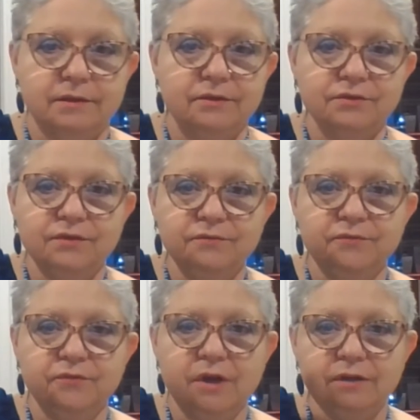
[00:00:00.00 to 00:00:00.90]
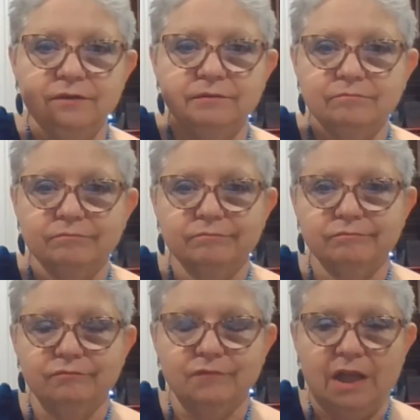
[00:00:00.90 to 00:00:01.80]
There's the front.
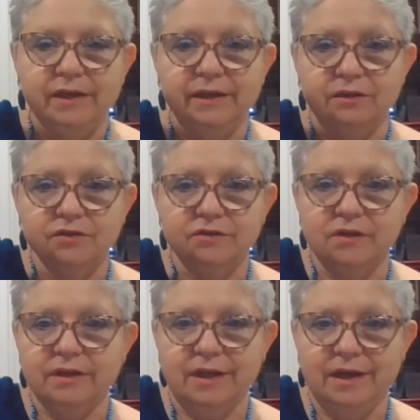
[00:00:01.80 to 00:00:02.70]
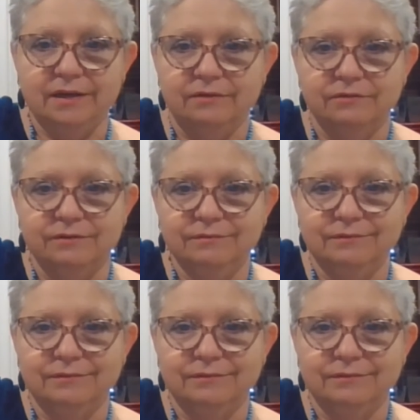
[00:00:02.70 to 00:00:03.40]
I like it just like that even.